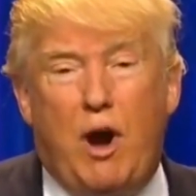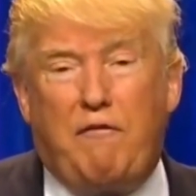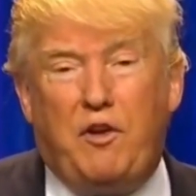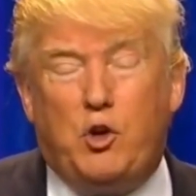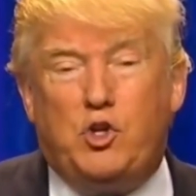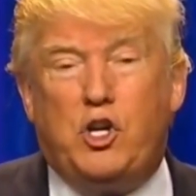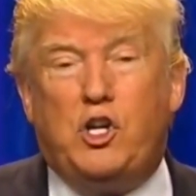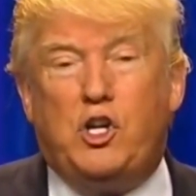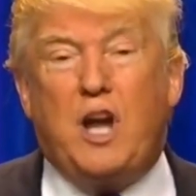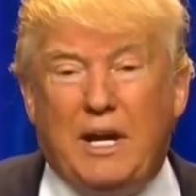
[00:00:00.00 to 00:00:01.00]

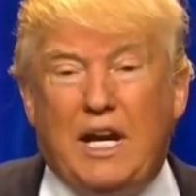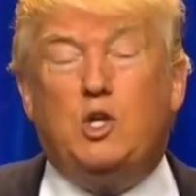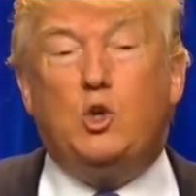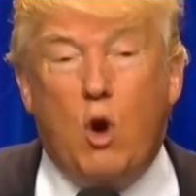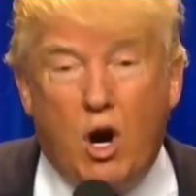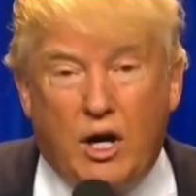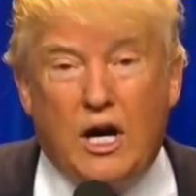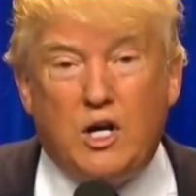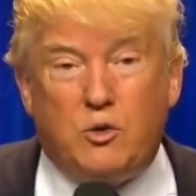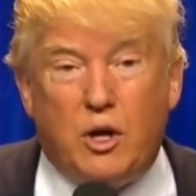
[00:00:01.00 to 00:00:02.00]
refugees coming into our
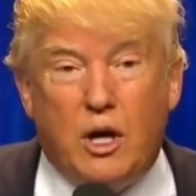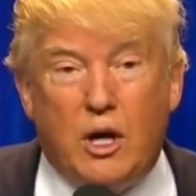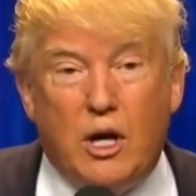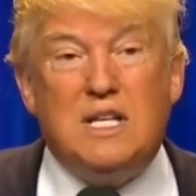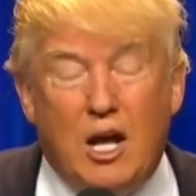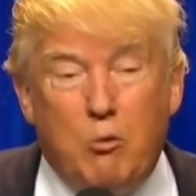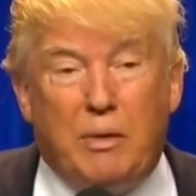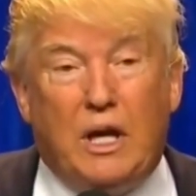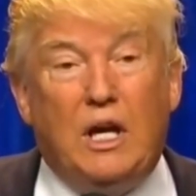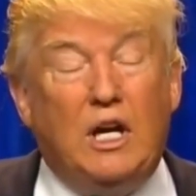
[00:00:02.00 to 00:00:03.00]
country. Tell
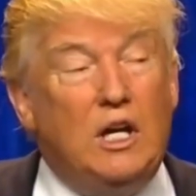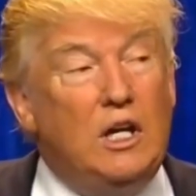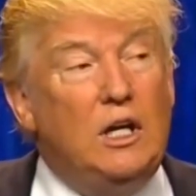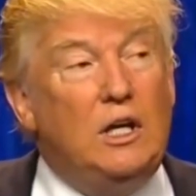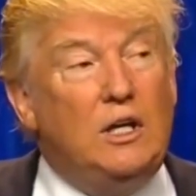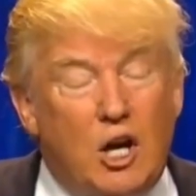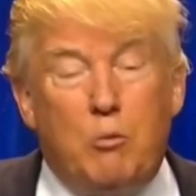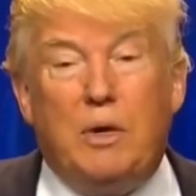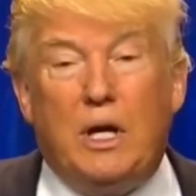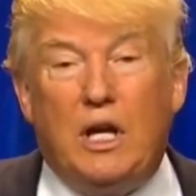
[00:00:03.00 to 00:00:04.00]
me,
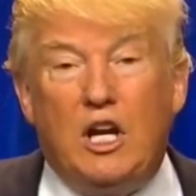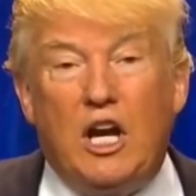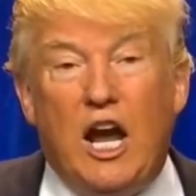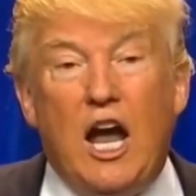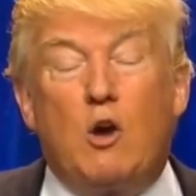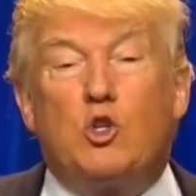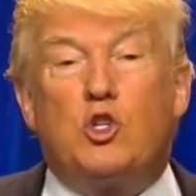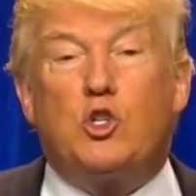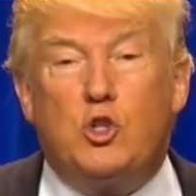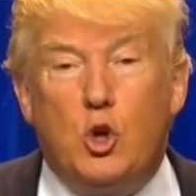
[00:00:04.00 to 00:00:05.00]
how
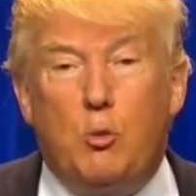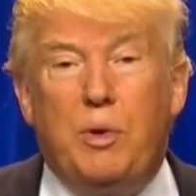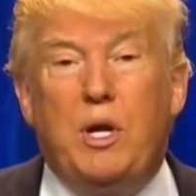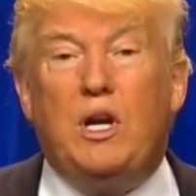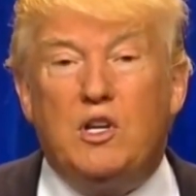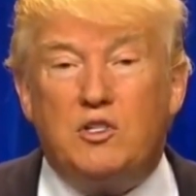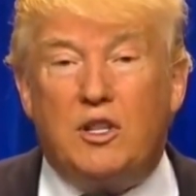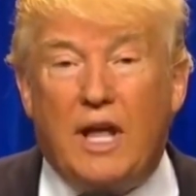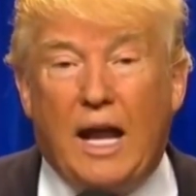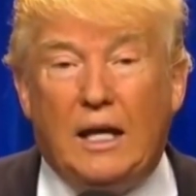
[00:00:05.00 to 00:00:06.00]
stupid is
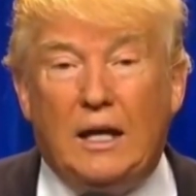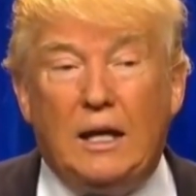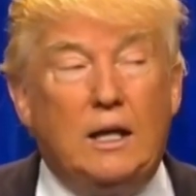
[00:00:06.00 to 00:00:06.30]
that?